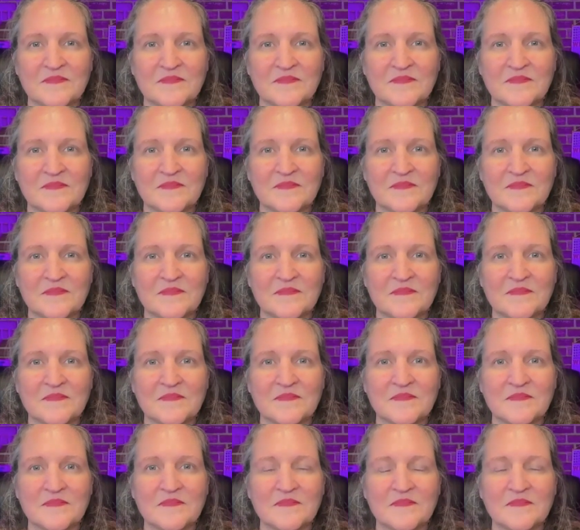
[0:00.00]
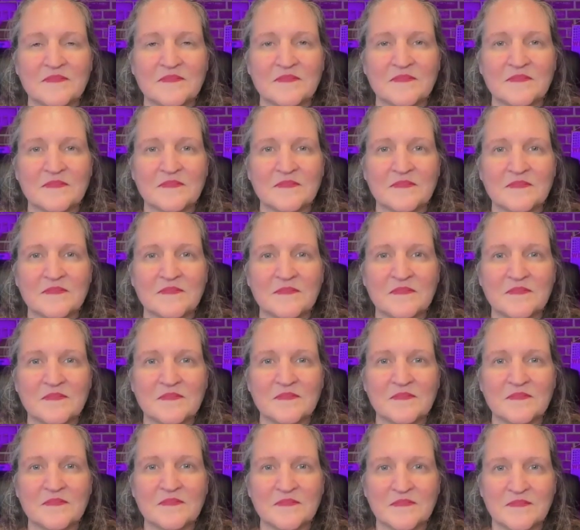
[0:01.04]

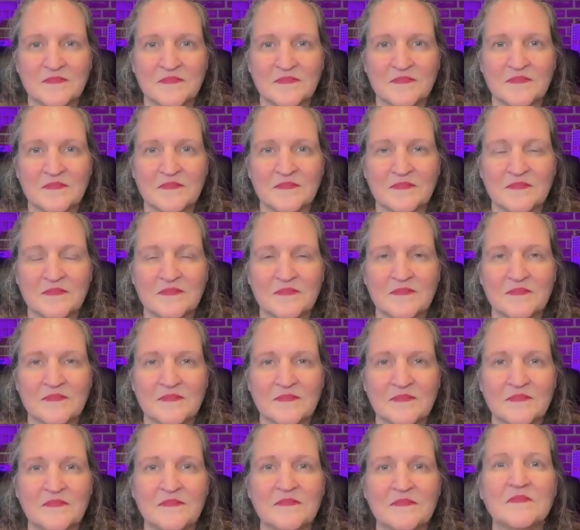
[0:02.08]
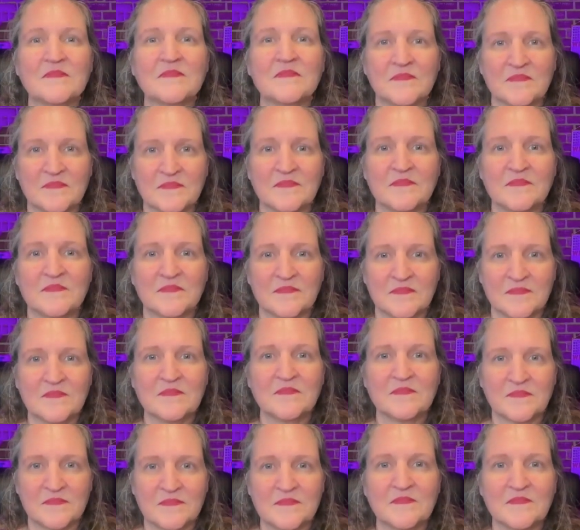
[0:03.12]

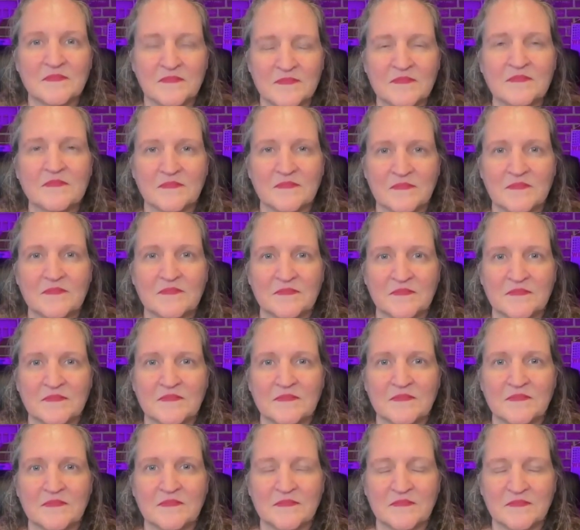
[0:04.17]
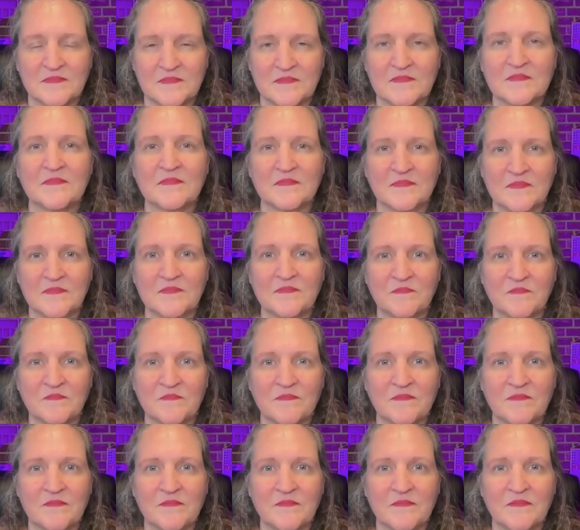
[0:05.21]

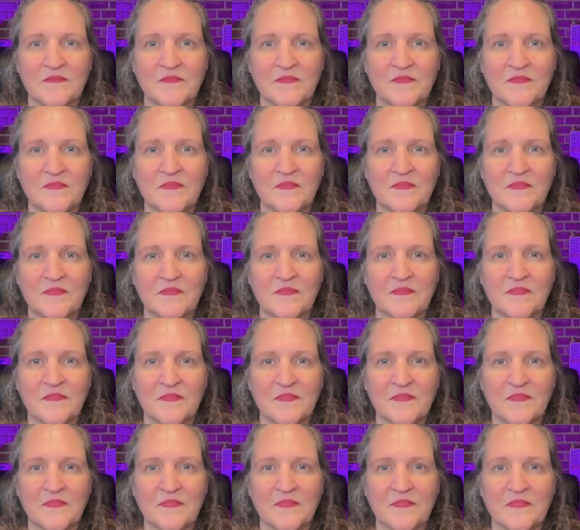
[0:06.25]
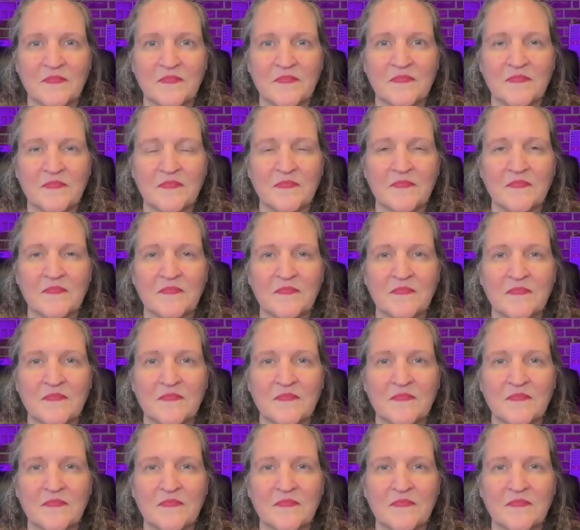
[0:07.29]
(not speaking)